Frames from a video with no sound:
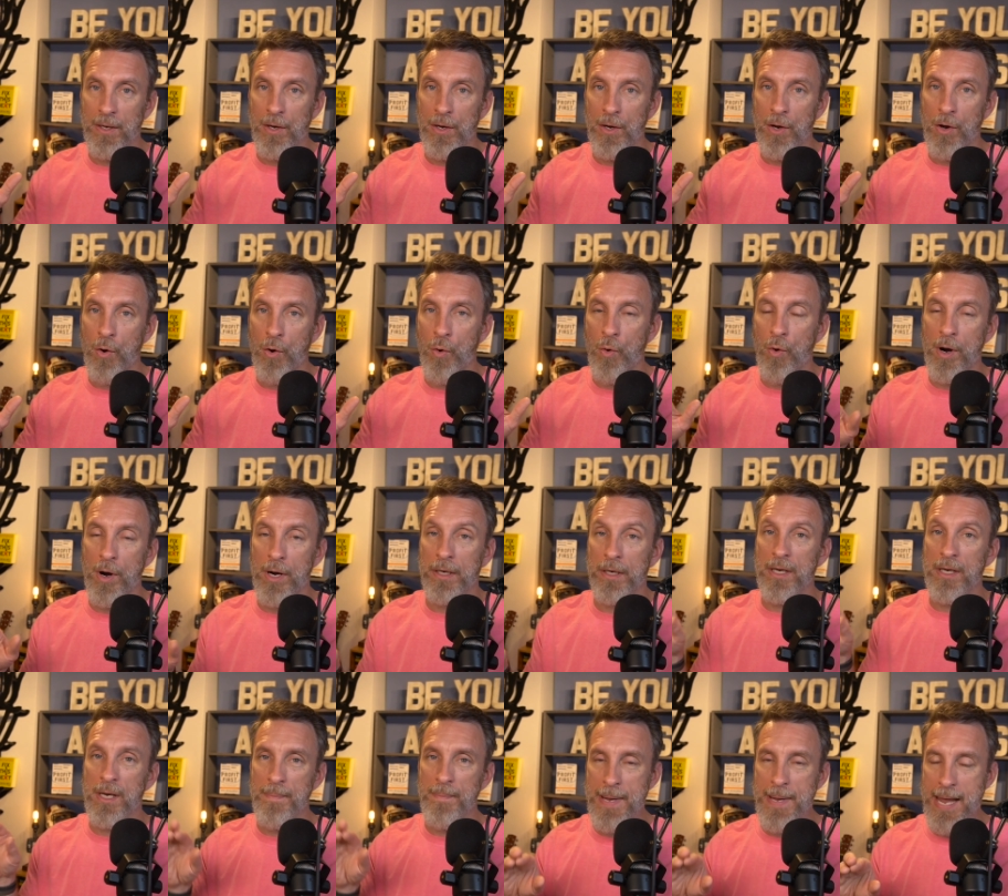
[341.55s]
or
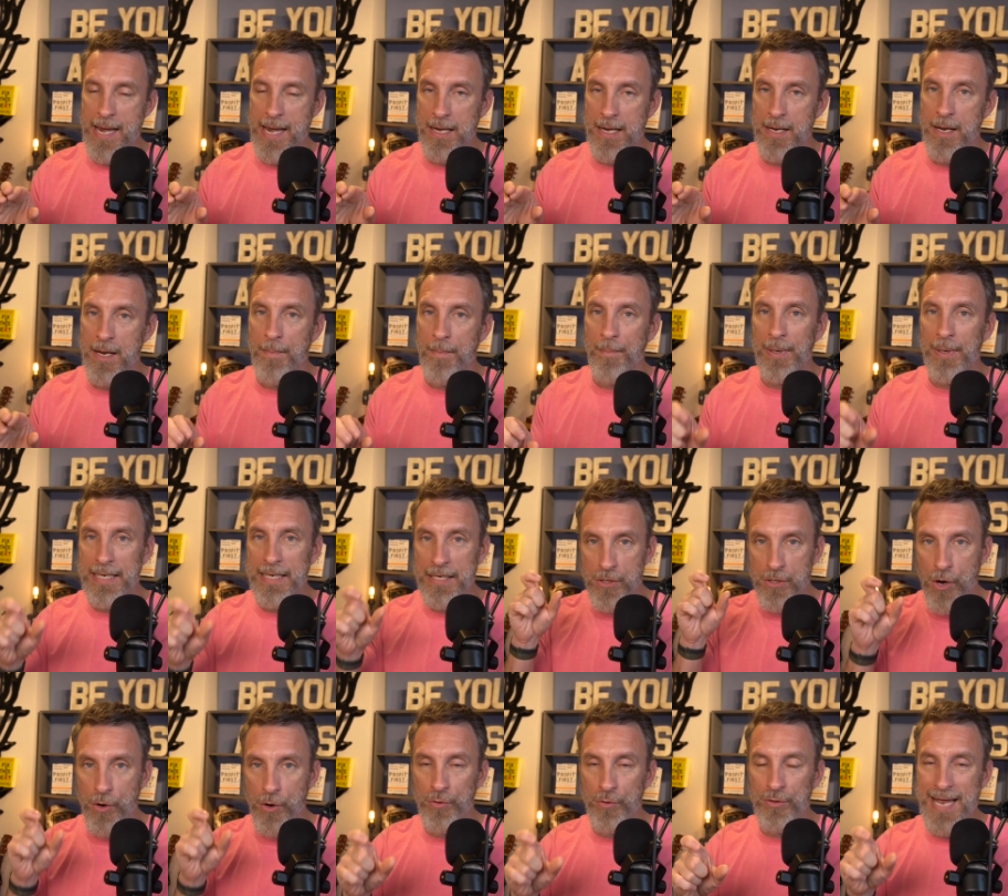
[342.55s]
commit, but he
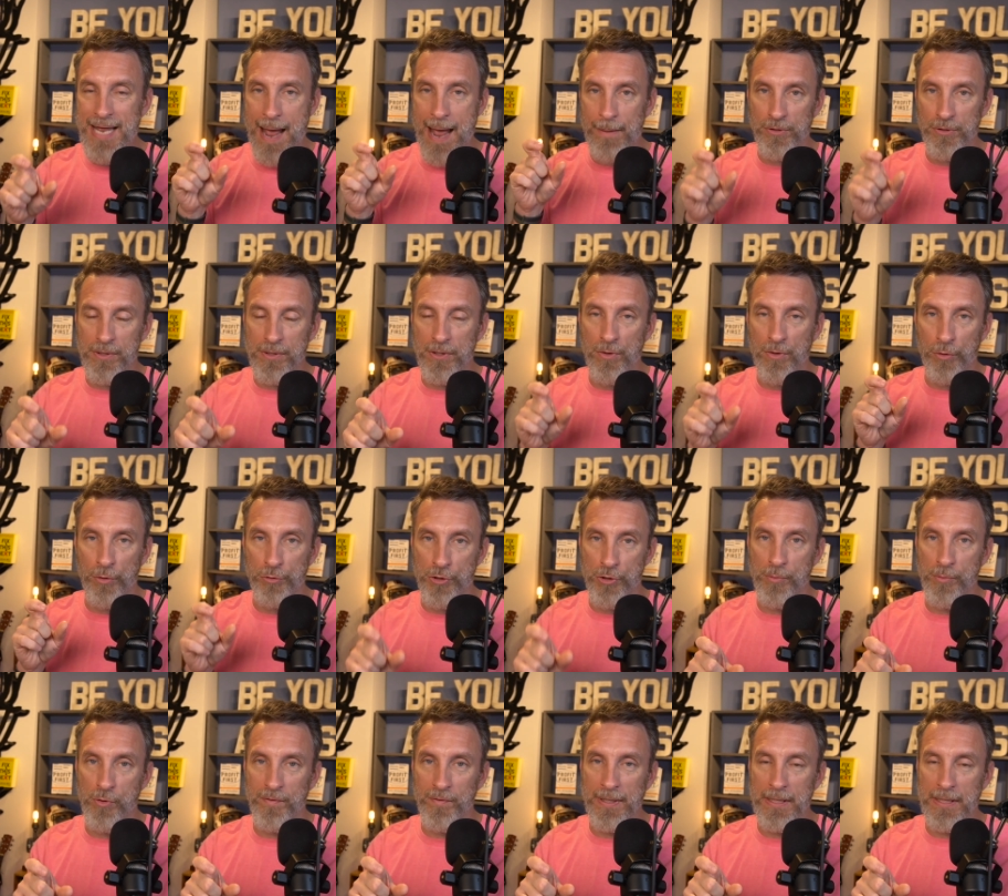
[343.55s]
knows absolutely the culture you're
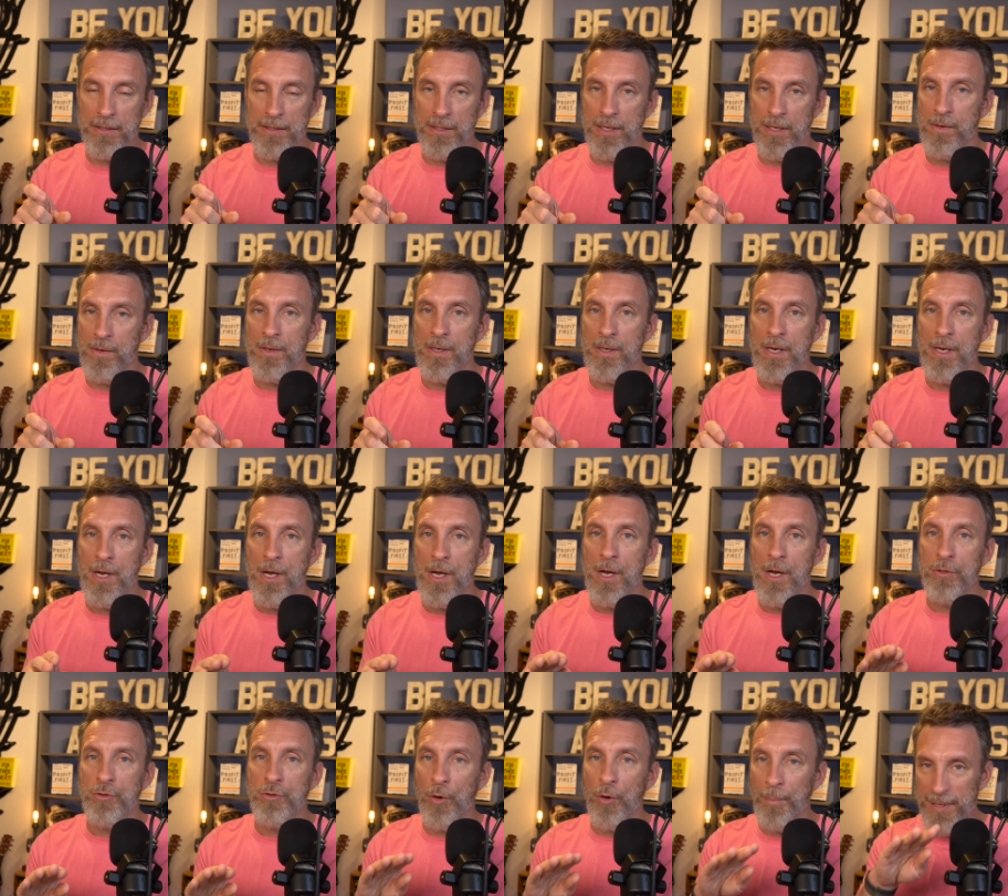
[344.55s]
moving into.
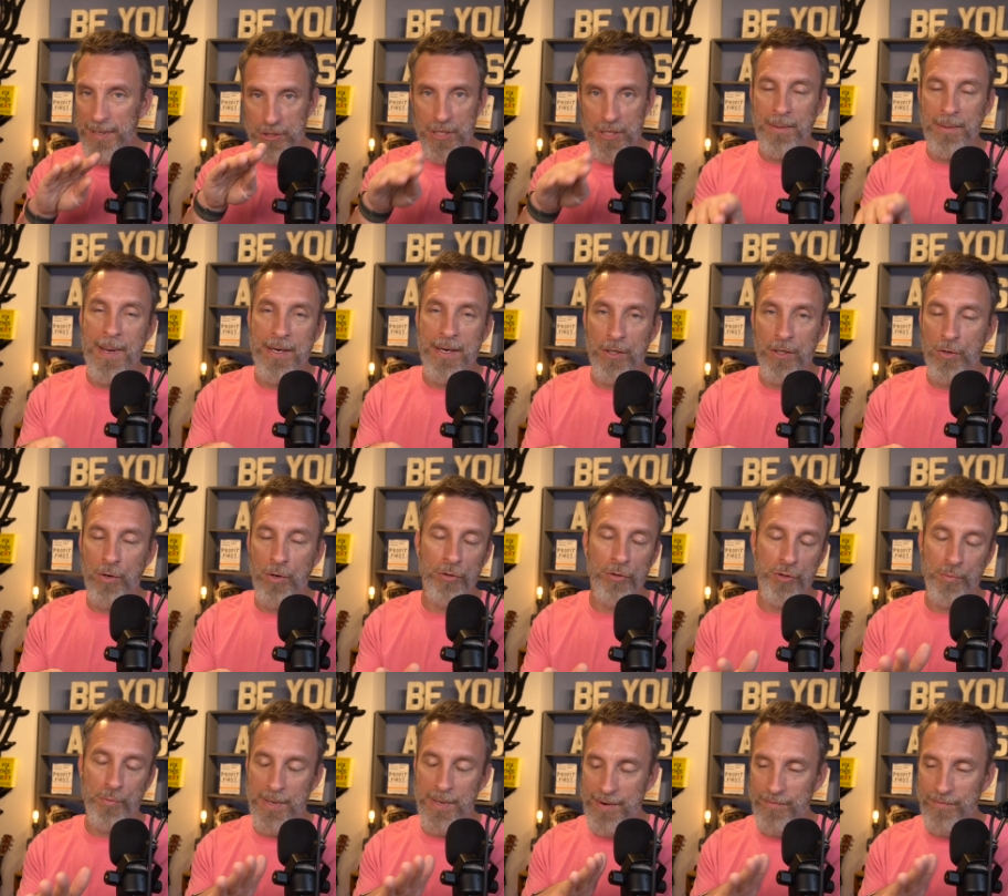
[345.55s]
Don't be ashamed about your
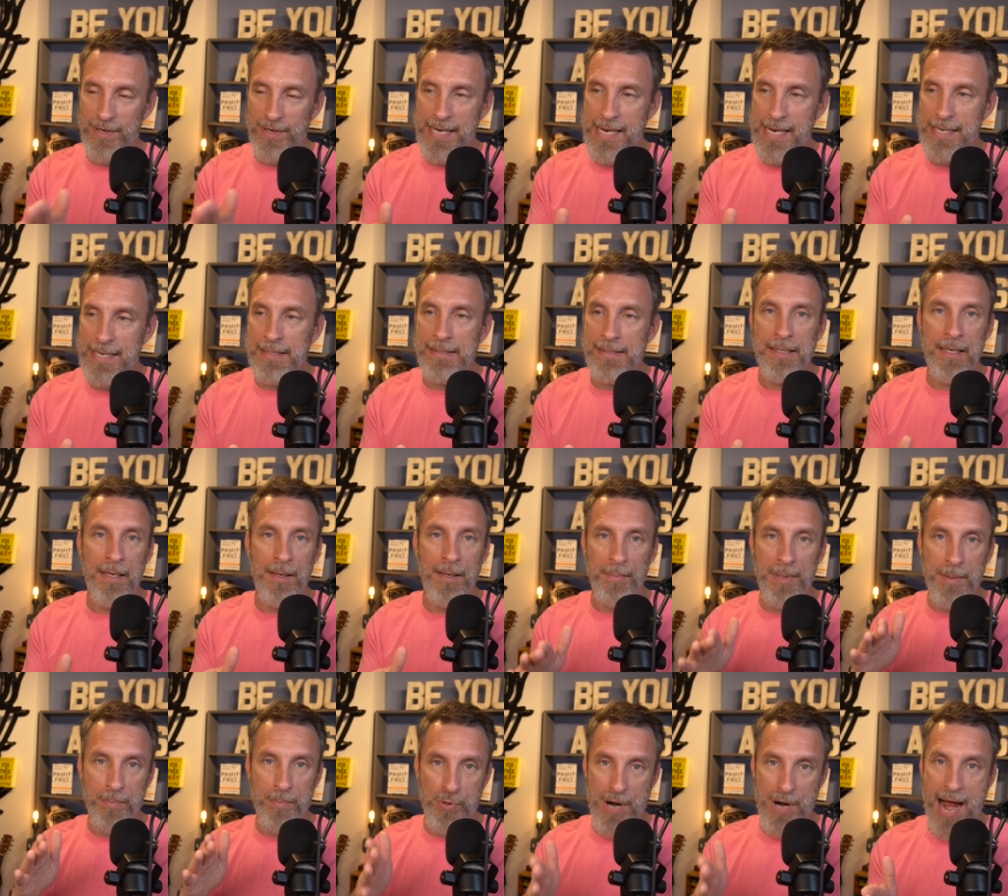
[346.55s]
culture. Whatever it is,
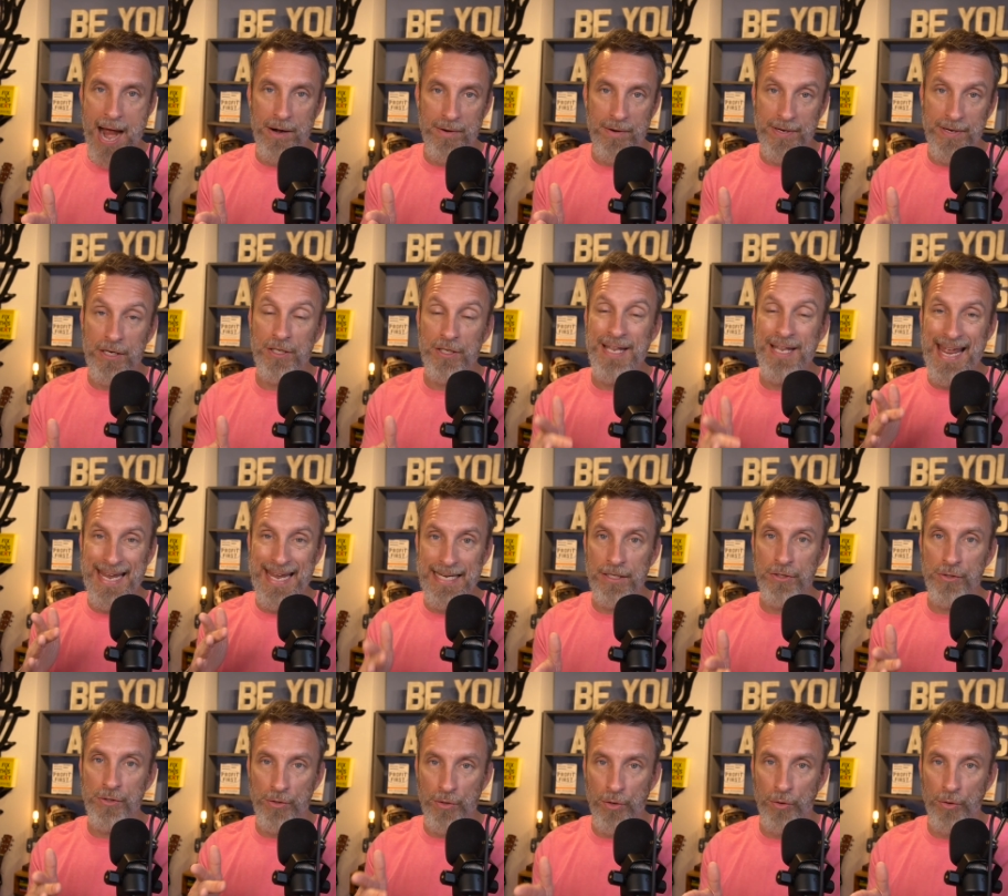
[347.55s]
be proud of it, because that is
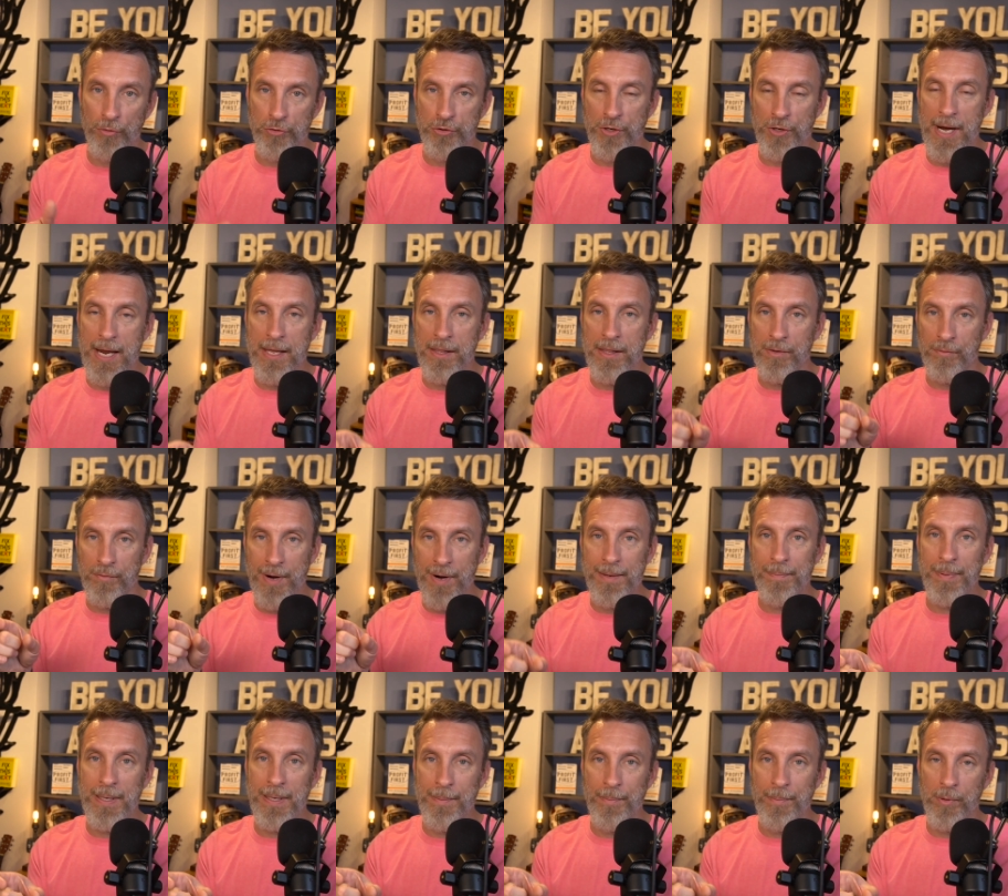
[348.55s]
your culture, and the right
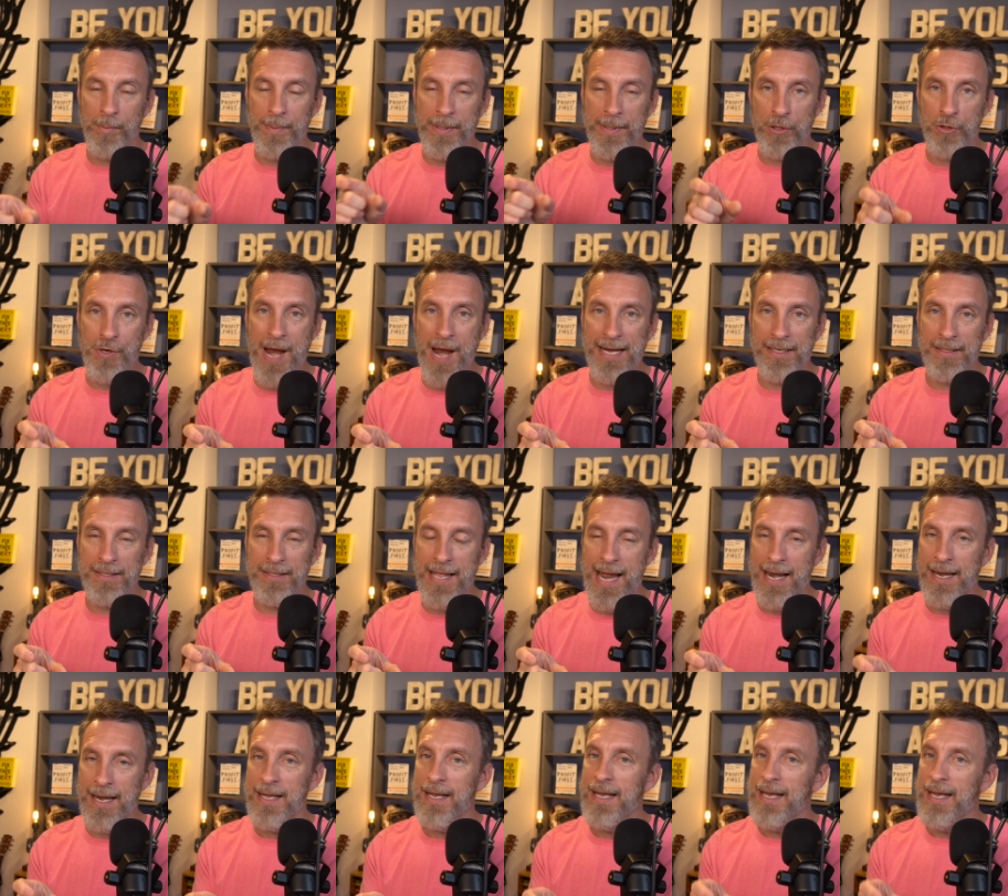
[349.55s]
people will be attracted to that.
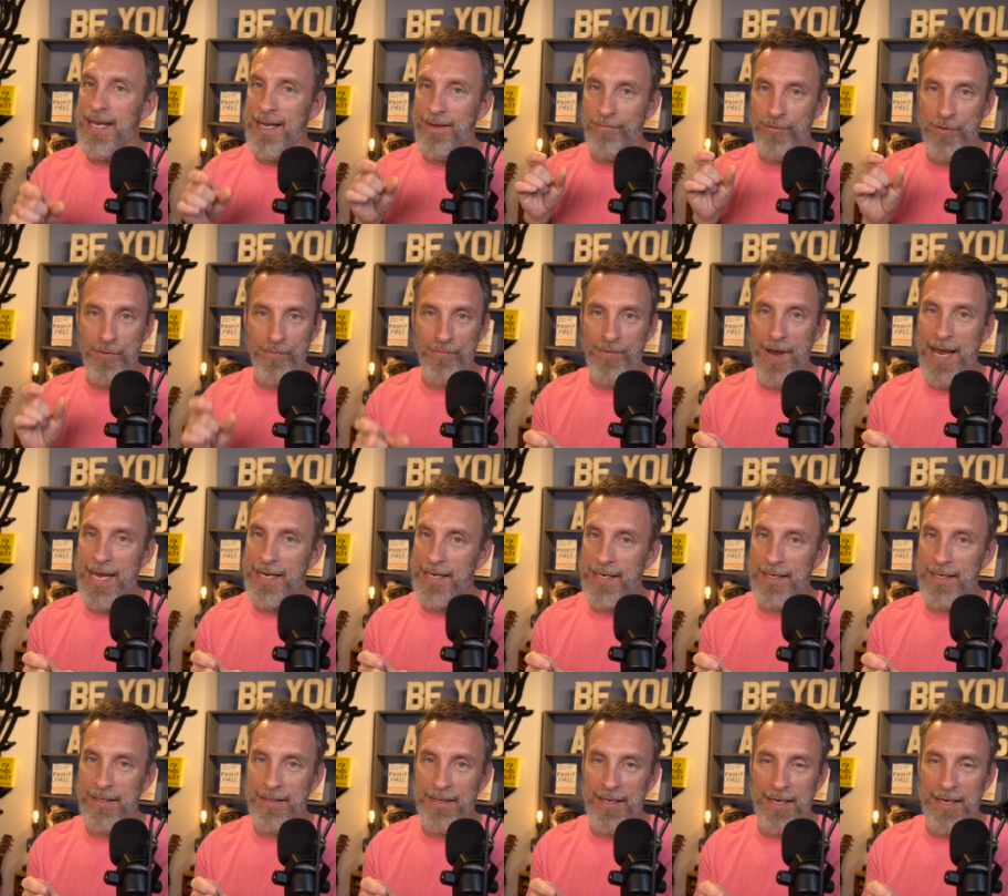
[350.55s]
If you fake
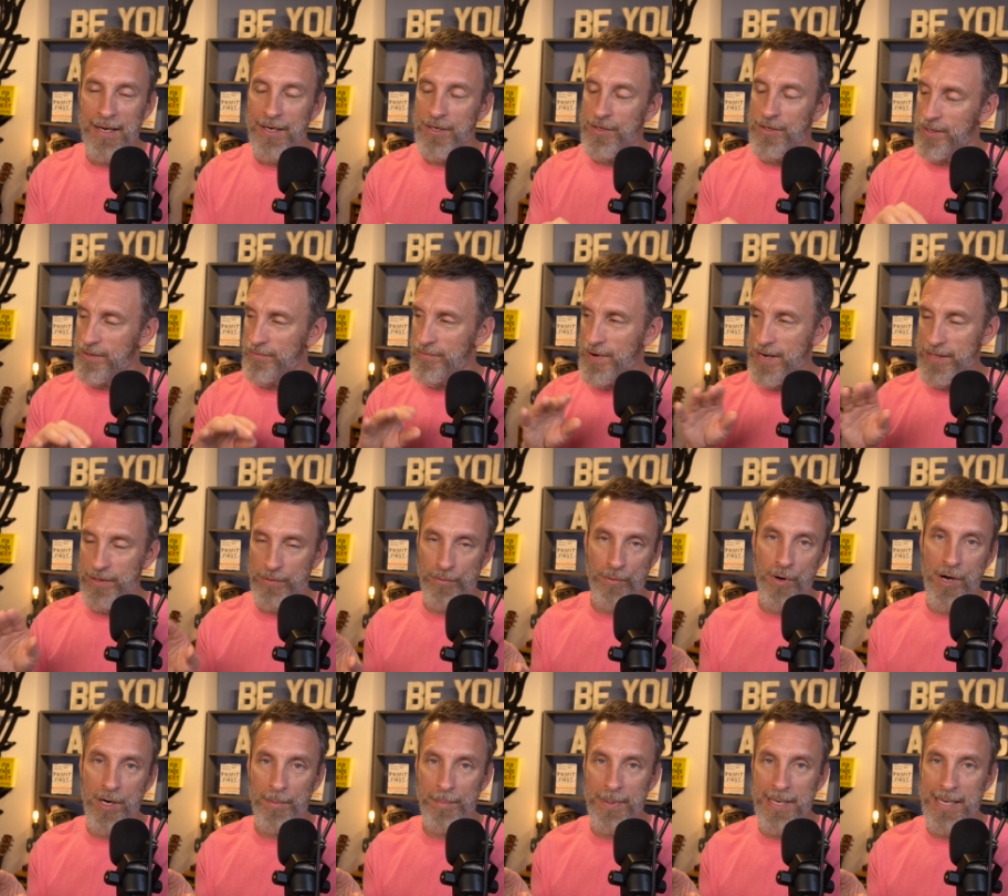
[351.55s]
it, you're going to find the
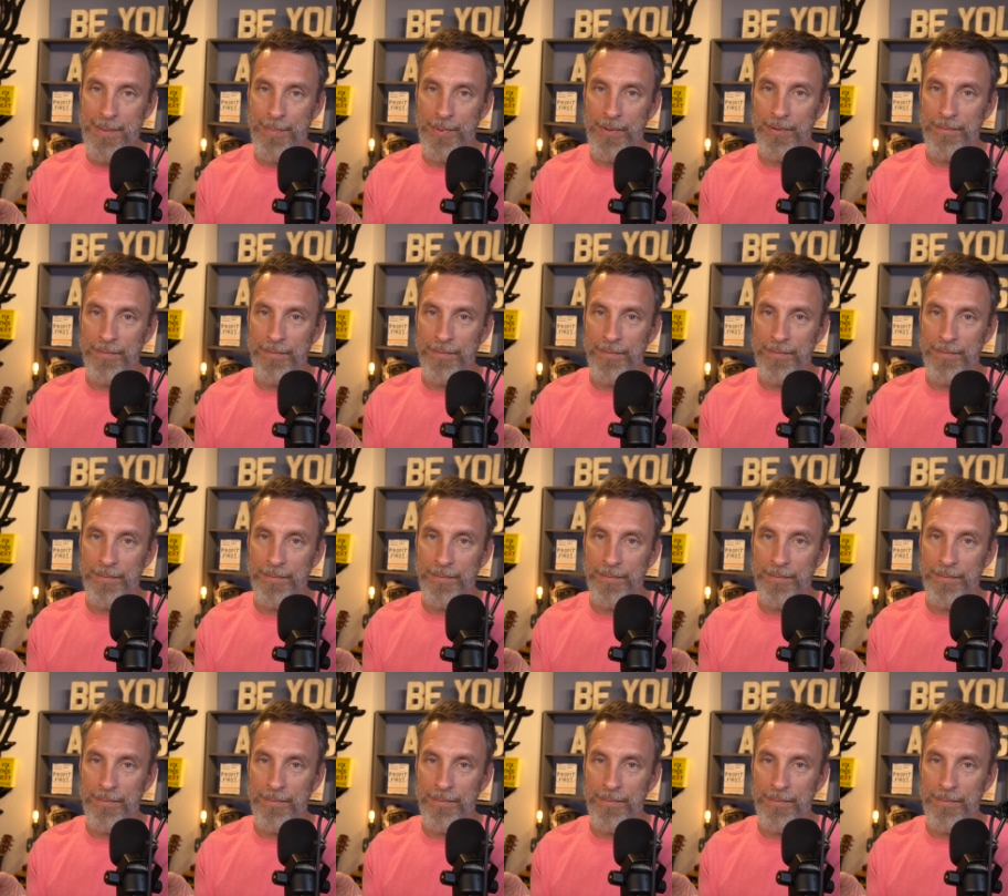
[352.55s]
wrong people.